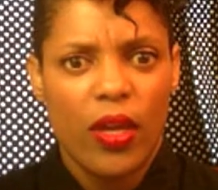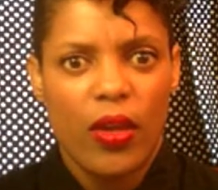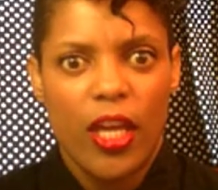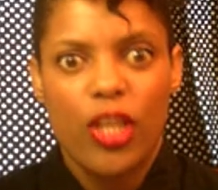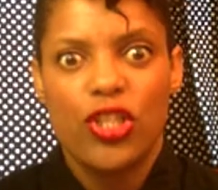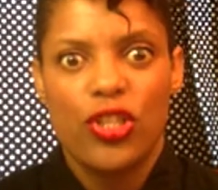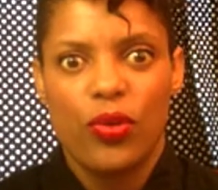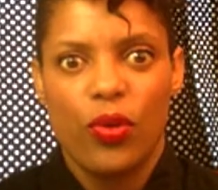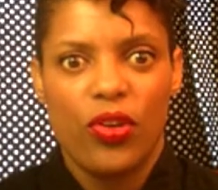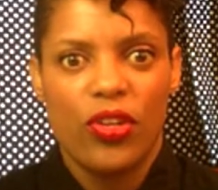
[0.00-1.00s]

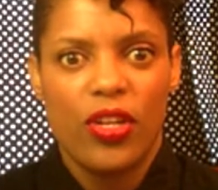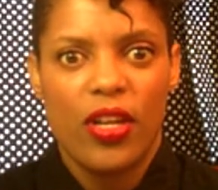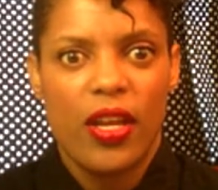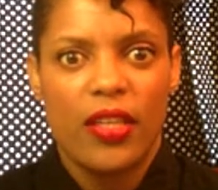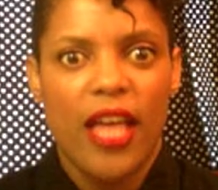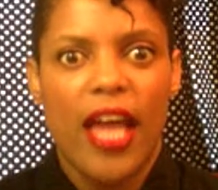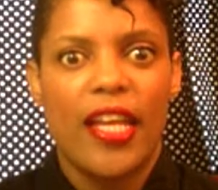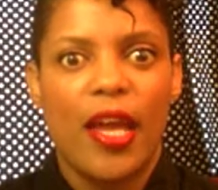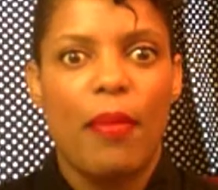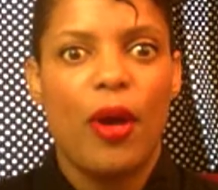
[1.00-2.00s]
issue or
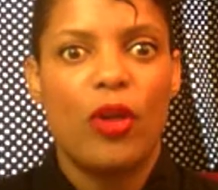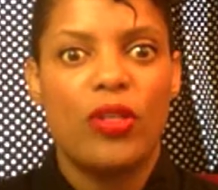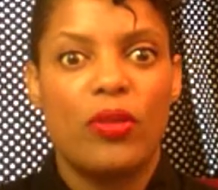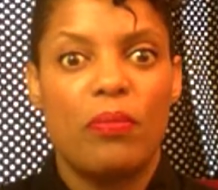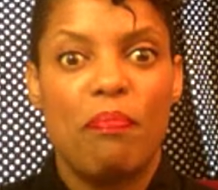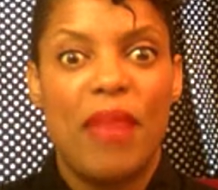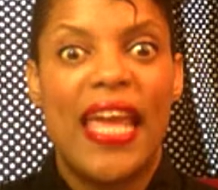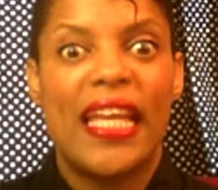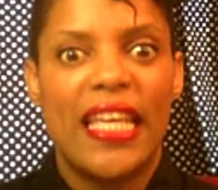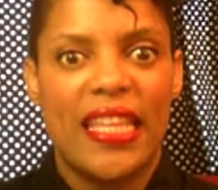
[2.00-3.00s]
anxiety about
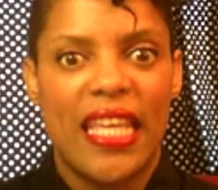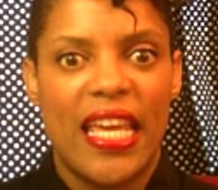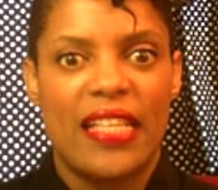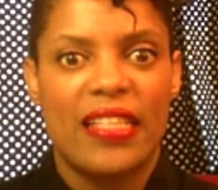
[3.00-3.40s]
mailing things.